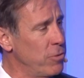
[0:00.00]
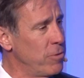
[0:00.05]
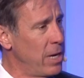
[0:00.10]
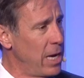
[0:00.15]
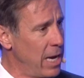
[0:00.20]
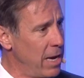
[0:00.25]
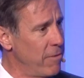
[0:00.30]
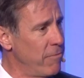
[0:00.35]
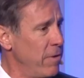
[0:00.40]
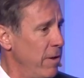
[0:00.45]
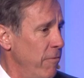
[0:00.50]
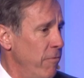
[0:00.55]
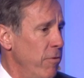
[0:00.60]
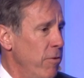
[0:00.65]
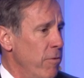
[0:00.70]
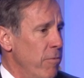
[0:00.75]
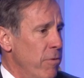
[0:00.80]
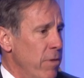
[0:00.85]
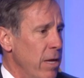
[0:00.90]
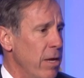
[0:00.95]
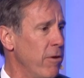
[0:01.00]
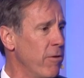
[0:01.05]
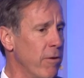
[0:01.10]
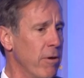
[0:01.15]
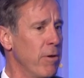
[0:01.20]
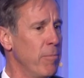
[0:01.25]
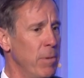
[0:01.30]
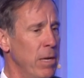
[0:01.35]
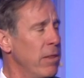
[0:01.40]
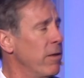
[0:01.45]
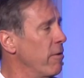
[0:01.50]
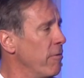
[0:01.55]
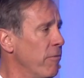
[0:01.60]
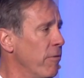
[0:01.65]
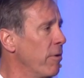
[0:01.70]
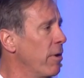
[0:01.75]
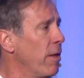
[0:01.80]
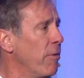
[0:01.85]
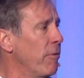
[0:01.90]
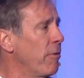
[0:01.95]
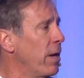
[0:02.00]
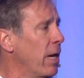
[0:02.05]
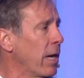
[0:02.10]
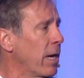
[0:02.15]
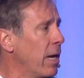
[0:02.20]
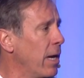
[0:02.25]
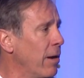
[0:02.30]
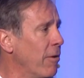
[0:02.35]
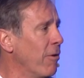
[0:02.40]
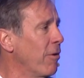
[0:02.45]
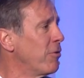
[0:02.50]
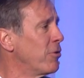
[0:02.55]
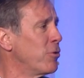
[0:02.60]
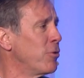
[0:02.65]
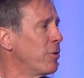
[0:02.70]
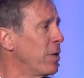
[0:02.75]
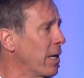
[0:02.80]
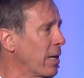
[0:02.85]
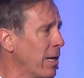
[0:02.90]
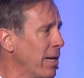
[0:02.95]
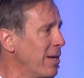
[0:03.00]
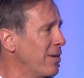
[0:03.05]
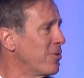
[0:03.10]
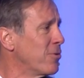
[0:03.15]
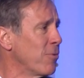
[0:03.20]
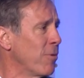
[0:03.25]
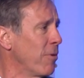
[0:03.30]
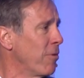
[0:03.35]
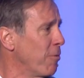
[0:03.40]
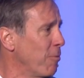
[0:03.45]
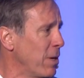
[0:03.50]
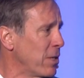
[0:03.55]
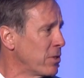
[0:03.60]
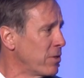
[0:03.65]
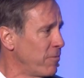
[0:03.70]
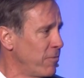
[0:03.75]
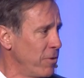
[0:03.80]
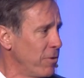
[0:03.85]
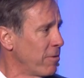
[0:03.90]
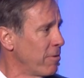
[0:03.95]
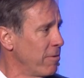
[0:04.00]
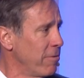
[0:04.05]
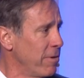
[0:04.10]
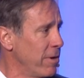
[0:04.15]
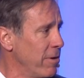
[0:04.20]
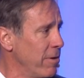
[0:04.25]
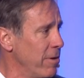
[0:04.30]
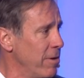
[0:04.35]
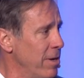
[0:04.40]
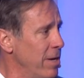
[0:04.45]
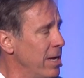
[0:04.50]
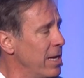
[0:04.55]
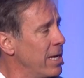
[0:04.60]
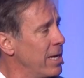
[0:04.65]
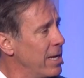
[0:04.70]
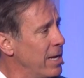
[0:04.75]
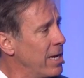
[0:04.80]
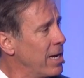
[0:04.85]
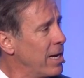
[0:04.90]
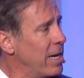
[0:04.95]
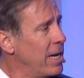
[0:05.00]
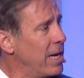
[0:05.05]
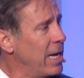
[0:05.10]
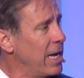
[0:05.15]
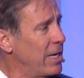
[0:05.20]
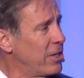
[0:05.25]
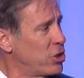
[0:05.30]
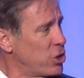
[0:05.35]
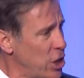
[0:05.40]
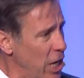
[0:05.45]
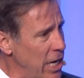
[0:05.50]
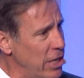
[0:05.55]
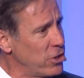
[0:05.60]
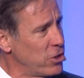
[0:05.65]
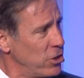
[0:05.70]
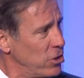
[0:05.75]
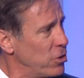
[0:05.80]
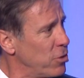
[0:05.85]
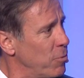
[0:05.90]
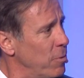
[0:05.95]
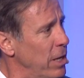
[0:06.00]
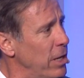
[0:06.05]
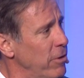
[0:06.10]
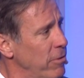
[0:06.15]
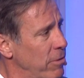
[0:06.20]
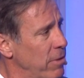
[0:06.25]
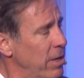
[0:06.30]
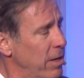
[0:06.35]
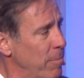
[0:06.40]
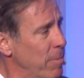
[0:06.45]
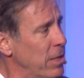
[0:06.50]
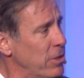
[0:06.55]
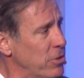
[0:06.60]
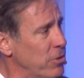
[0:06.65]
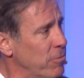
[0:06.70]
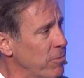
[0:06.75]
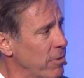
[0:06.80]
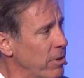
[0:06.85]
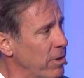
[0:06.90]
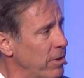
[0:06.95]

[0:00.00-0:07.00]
have if you think you're going to be there for another decade or 2 decades or the rest of your career, it changes the way you think about your work.